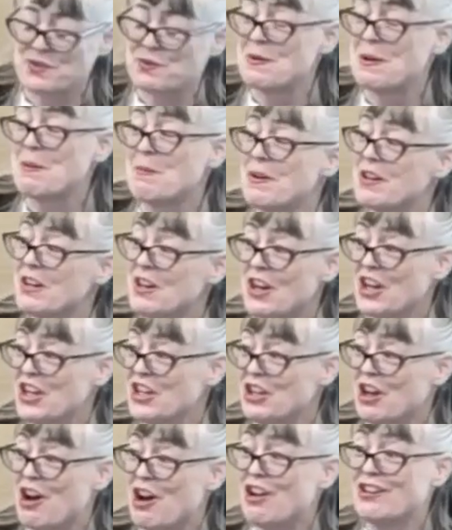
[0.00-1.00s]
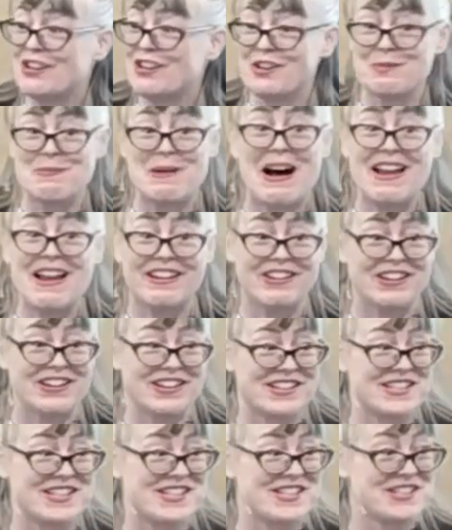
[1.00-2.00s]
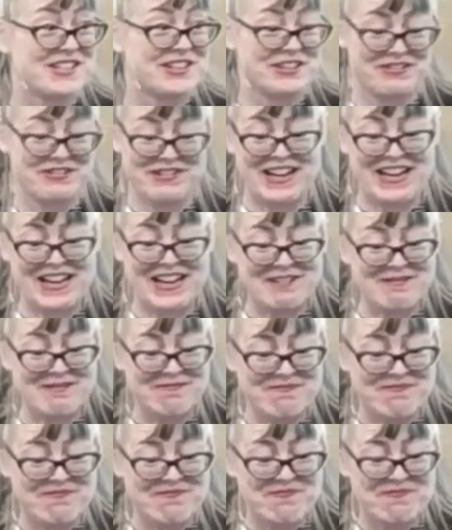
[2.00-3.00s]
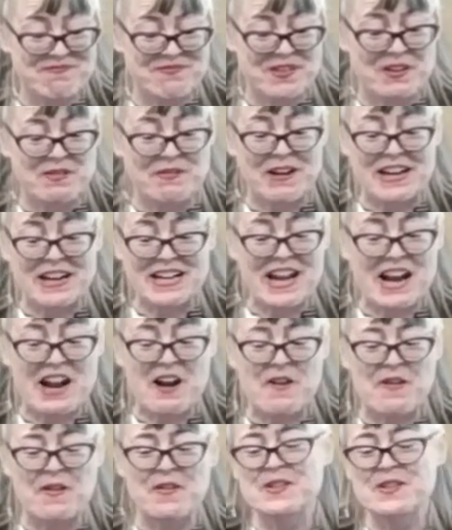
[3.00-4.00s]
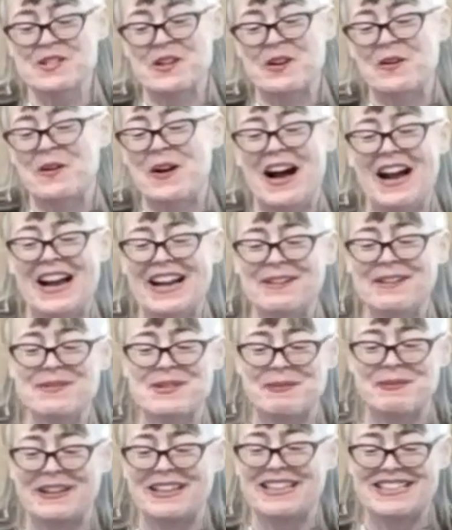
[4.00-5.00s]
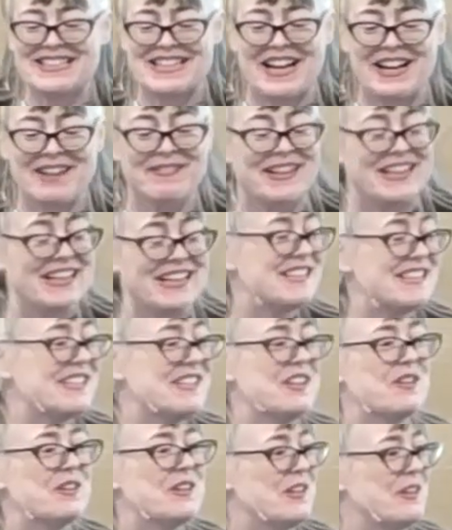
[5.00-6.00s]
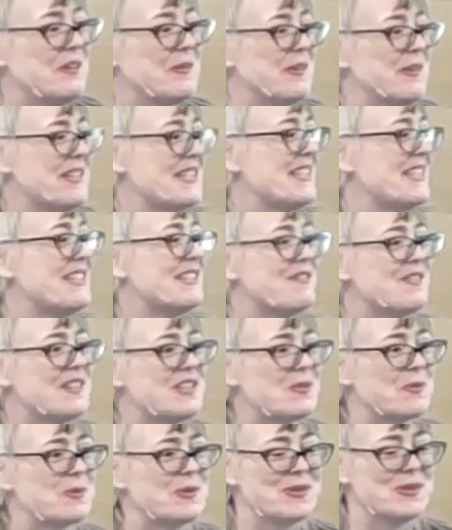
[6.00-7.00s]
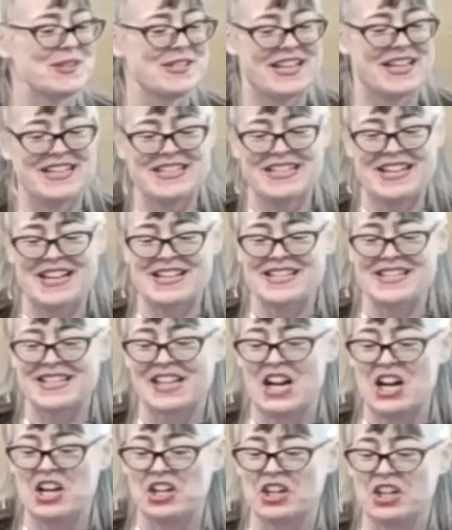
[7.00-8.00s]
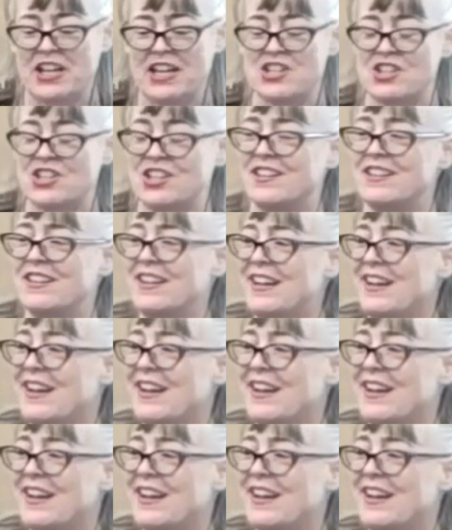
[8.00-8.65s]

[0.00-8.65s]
remember, y'all are the monarchs, right? Right now, so I am spending time getting to know you as individuals and as a congregation.